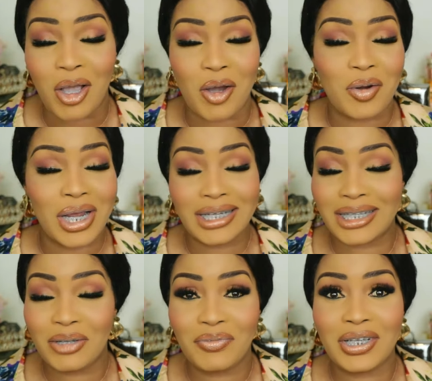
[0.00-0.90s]
All right,
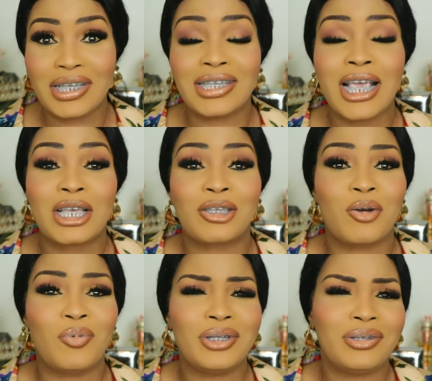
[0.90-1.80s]
divas, so
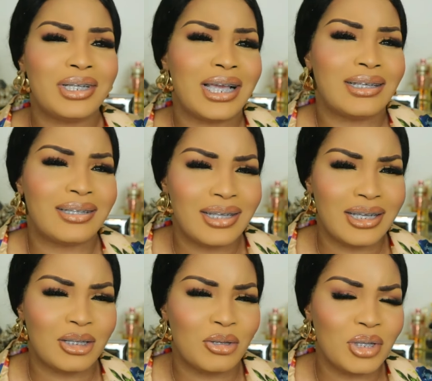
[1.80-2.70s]
what do you guys
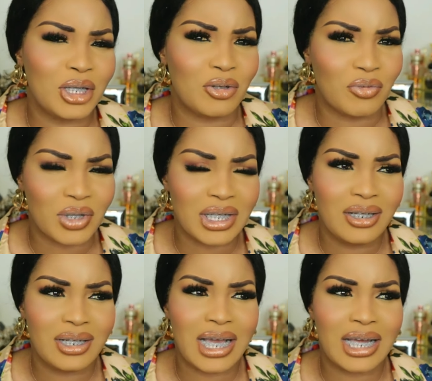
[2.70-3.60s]
think? Do you agree
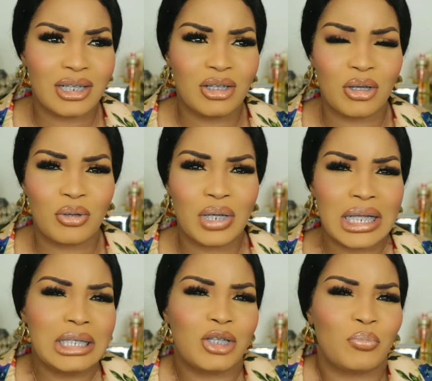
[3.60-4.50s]
that, you know, a
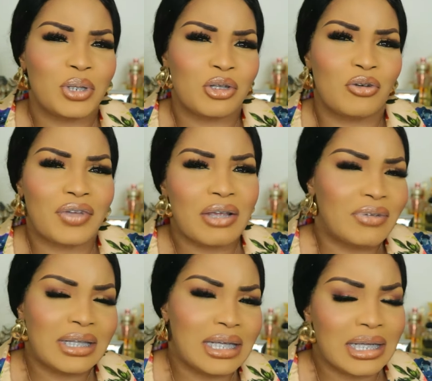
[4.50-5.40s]
little bit of
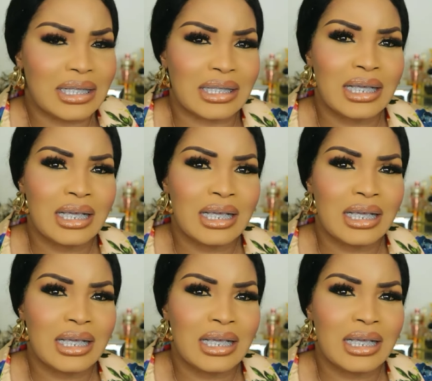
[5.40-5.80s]
everything is,